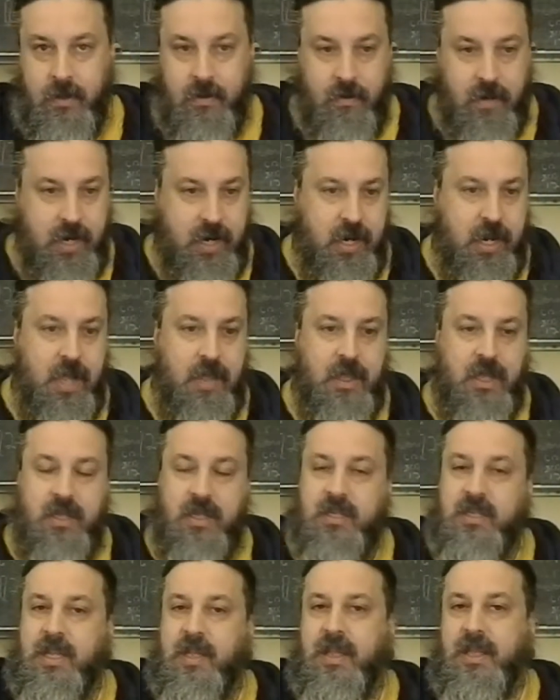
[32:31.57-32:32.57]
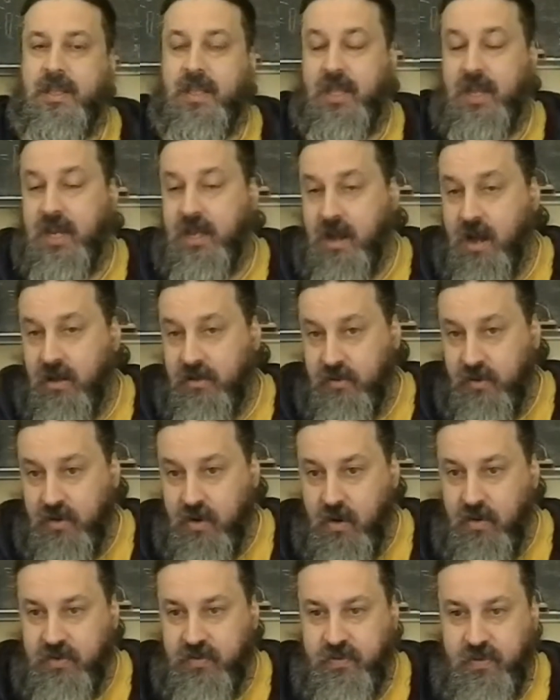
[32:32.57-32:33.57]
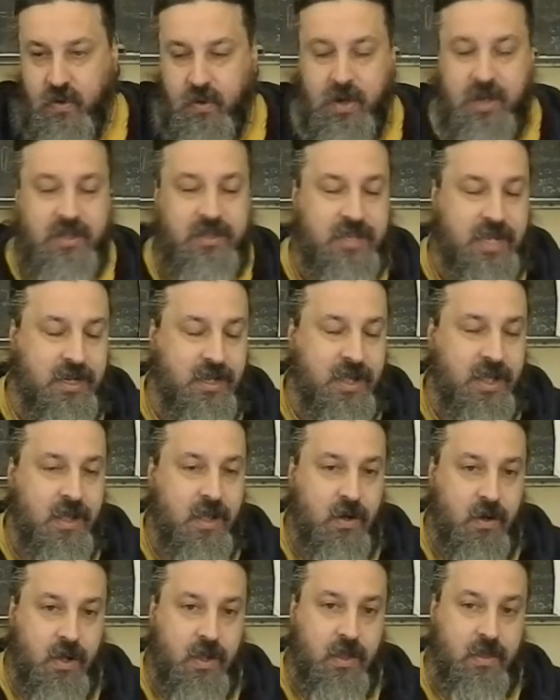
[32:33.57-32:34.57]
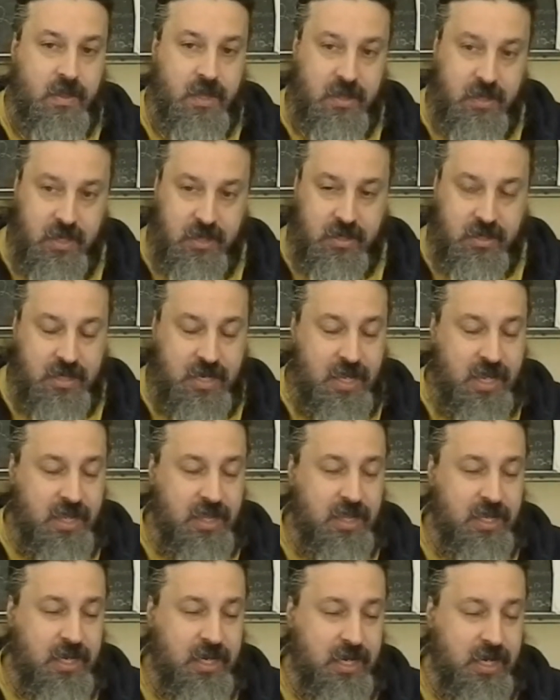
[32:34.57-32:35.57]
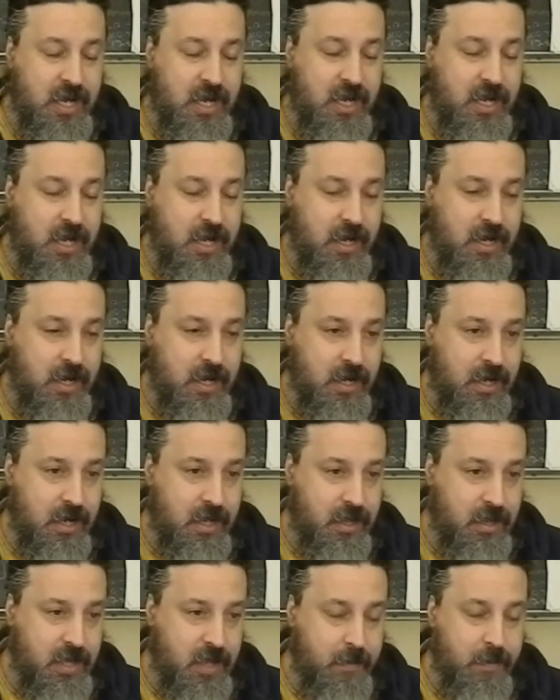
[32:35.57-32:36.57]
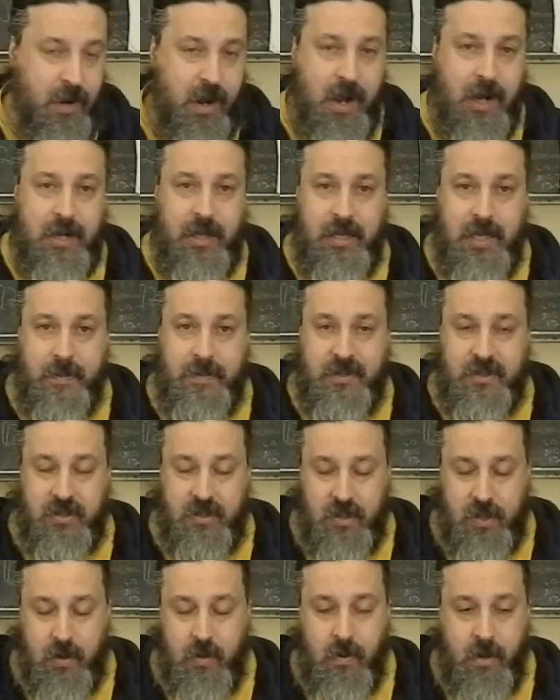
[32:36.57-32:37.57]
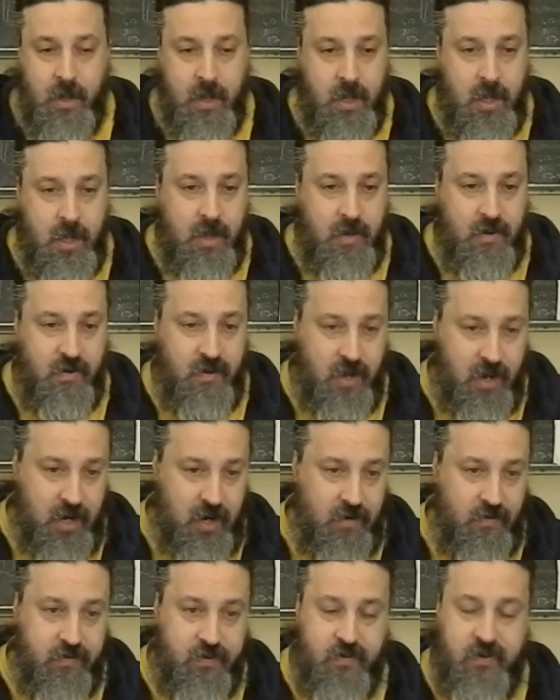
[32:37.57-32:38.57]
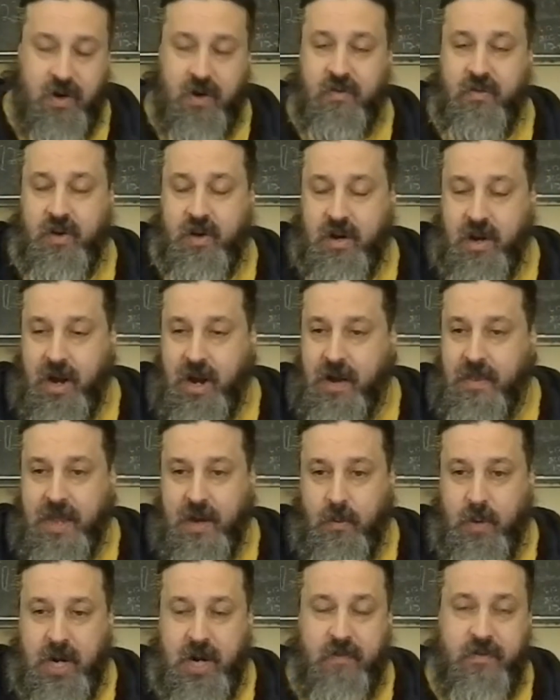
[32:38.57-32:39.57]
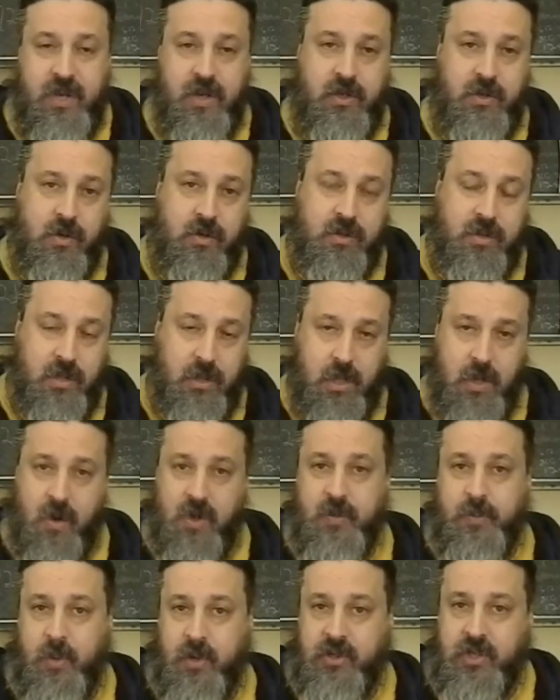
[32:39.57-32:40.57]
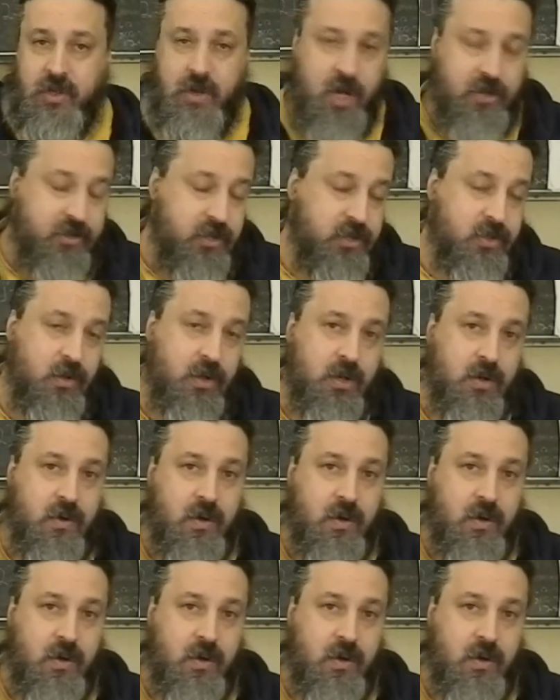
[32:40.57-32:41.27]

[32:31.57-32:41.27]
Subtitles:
Right? And then and he also goes forward and said, and this is in the Apocalypse too, for God, that whatever you do to the lowest person, you also do